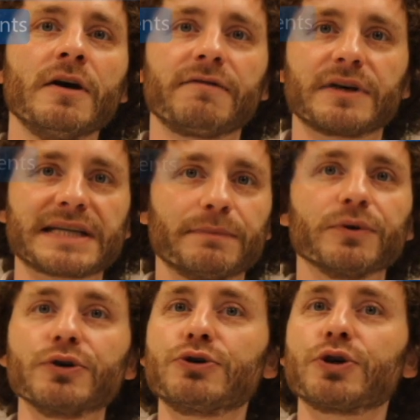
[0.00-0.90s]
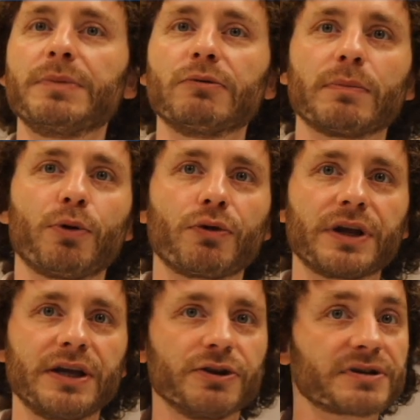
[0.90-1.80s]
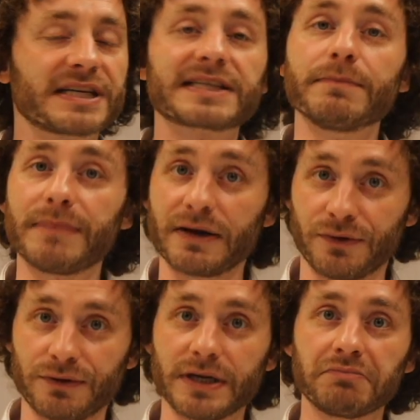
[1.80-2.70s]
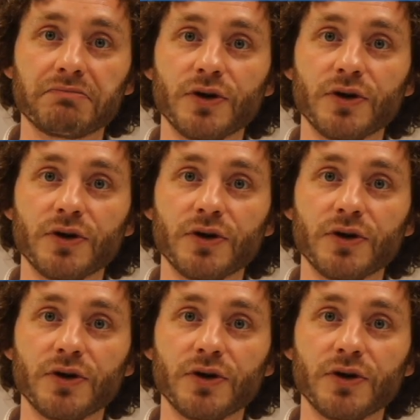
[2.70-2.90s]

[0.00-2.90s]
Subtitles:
For example, you should be reporting your system boundary,